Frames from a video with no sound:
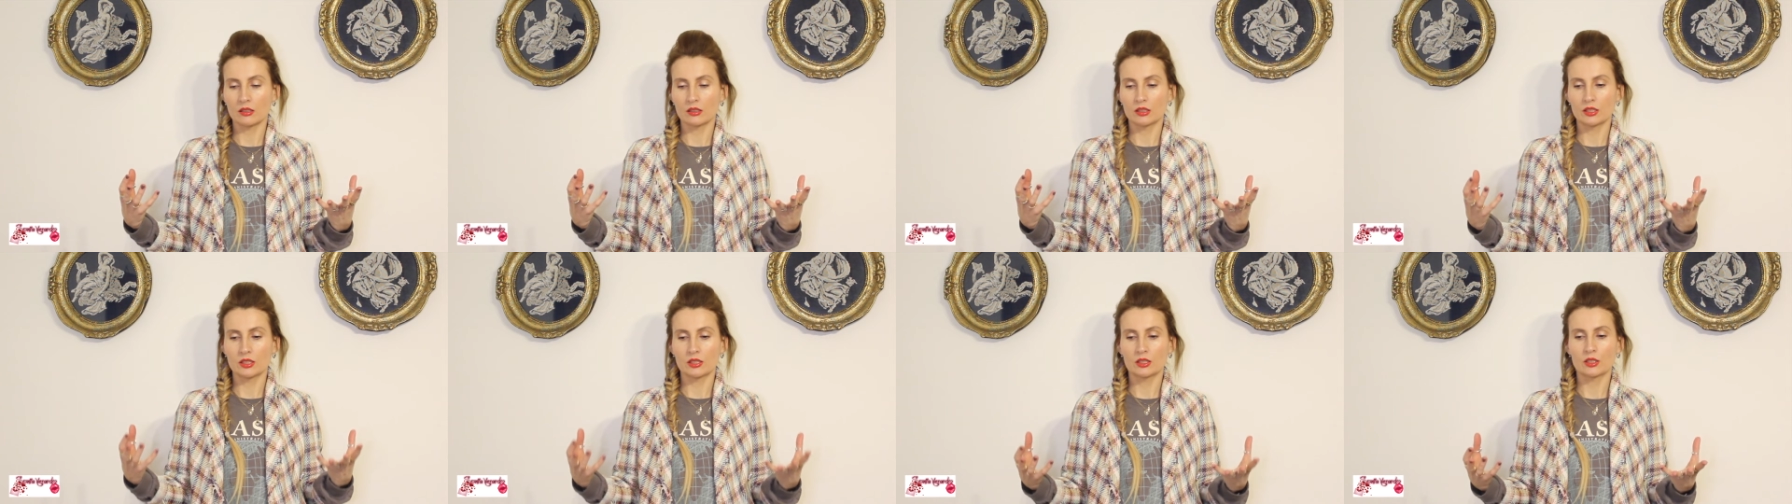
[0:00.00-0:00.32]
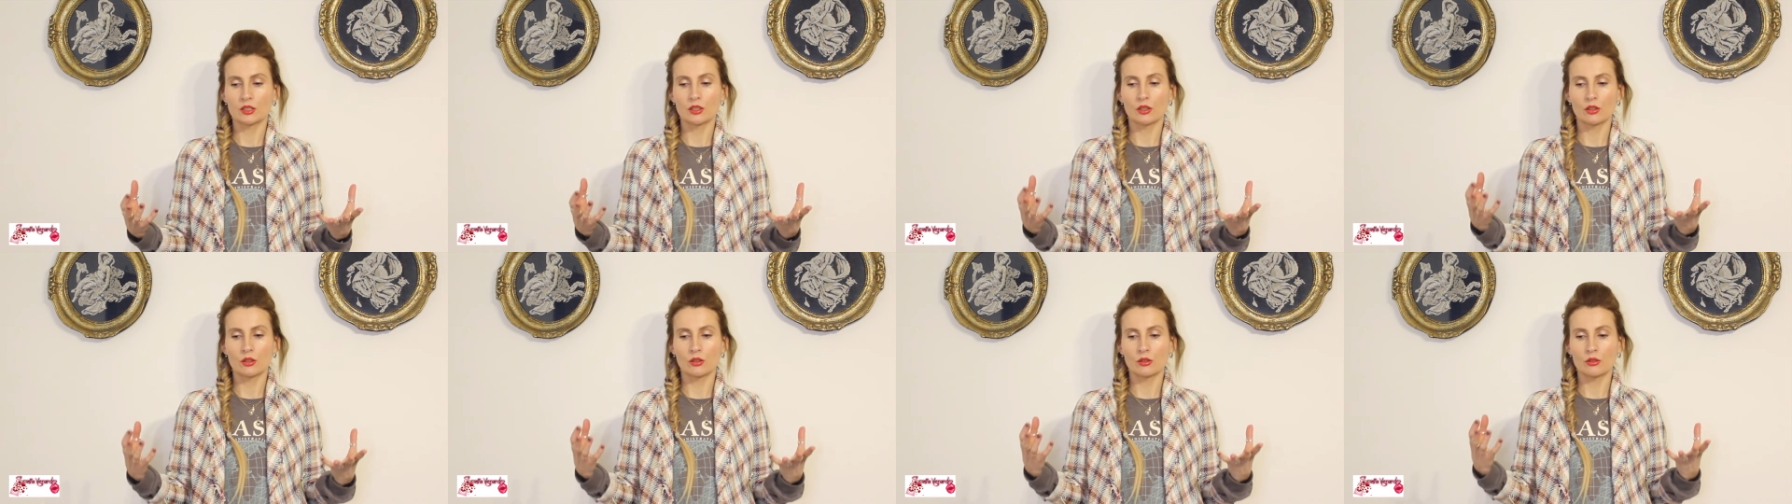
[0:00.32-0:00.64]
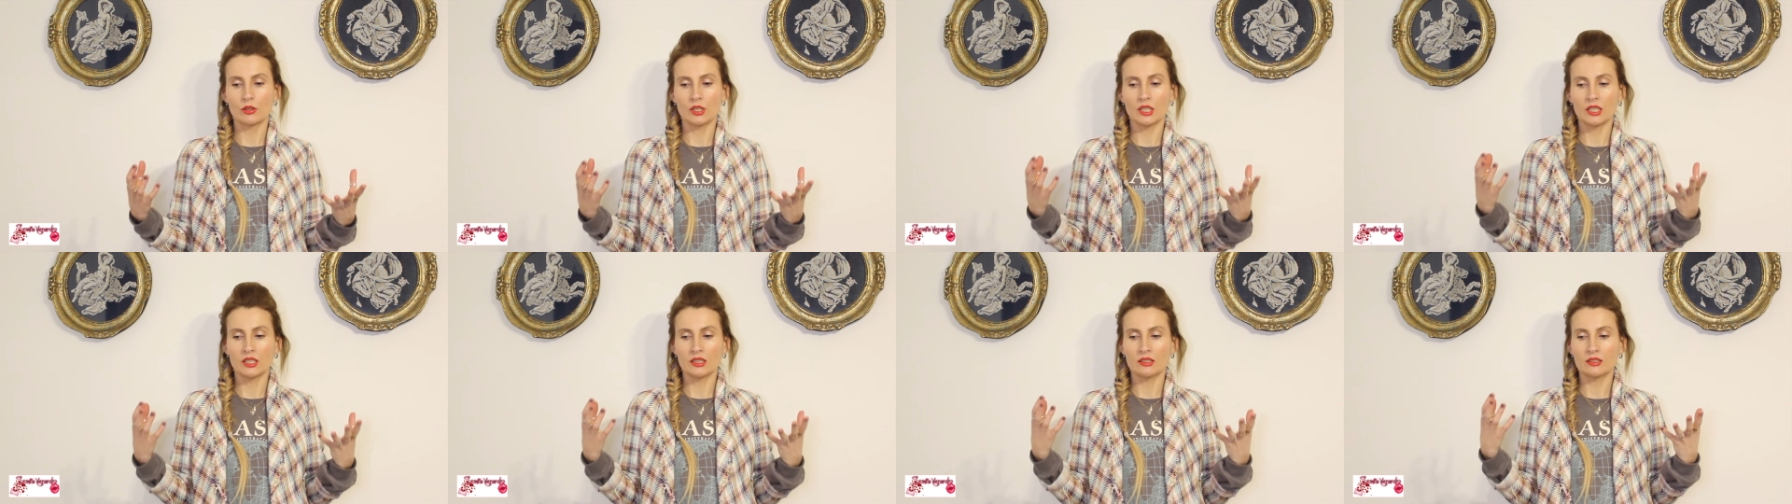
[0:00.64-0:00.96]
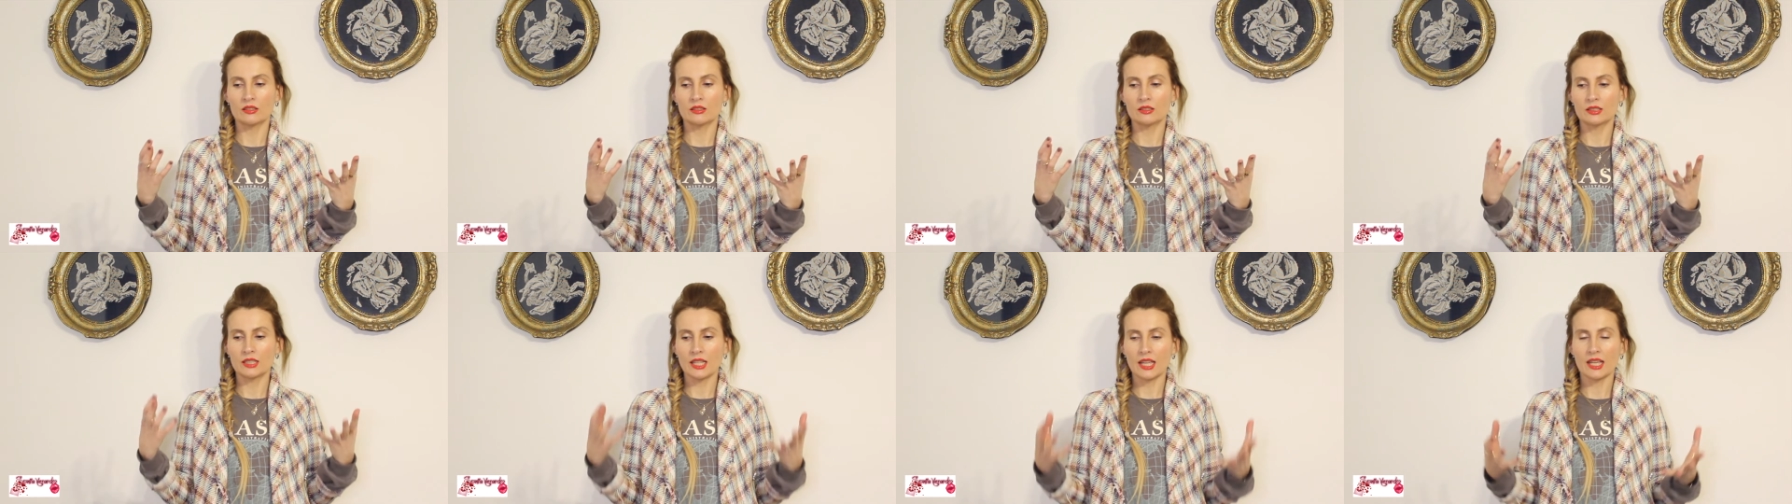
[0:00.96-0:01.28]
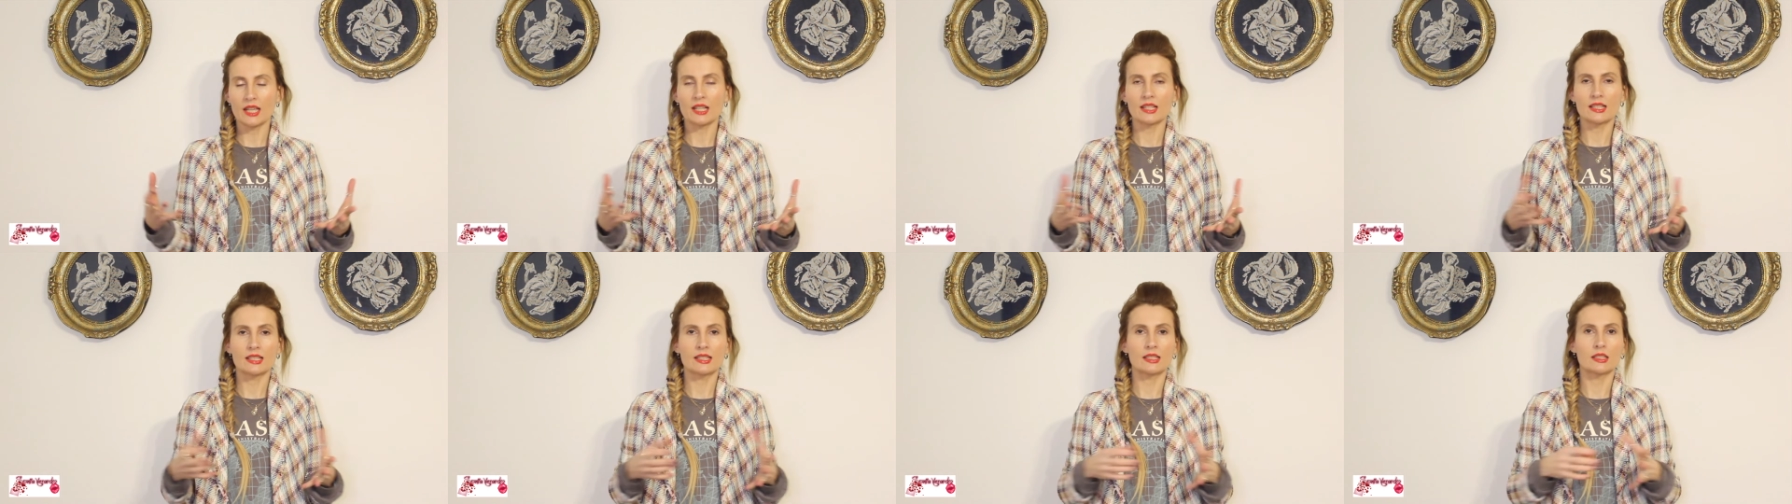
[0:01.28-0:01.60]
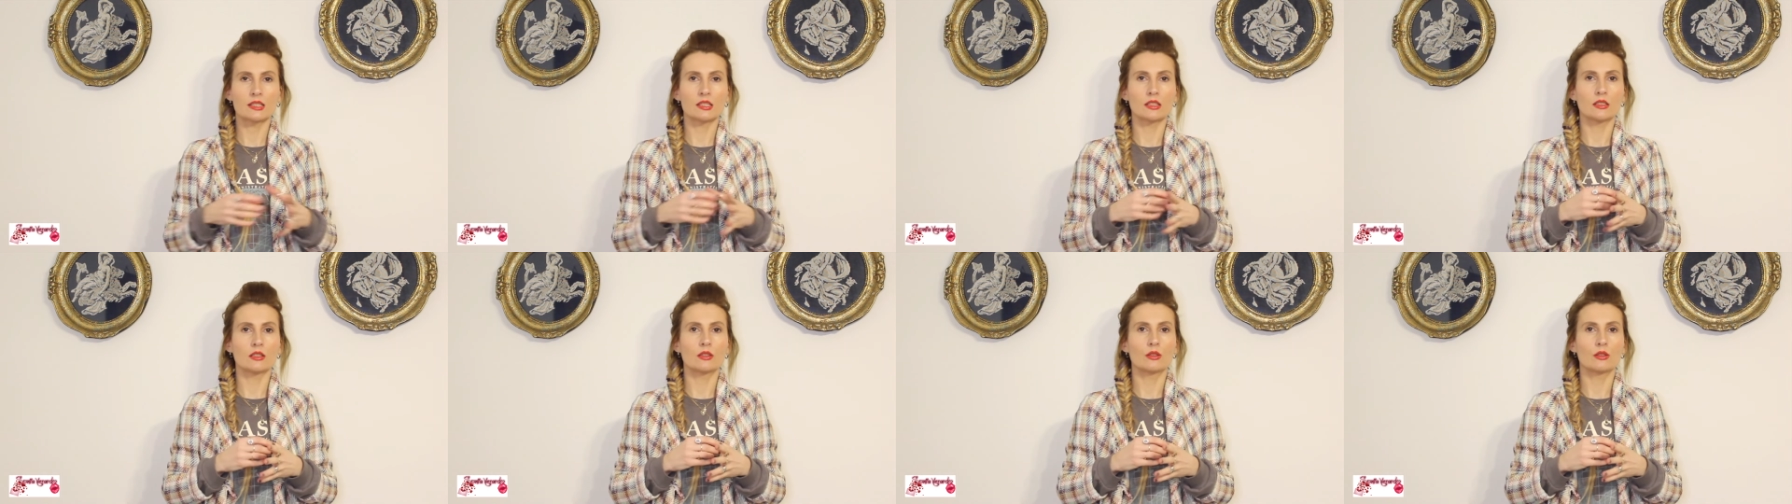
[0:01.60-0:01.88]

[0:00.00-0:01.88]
So it takes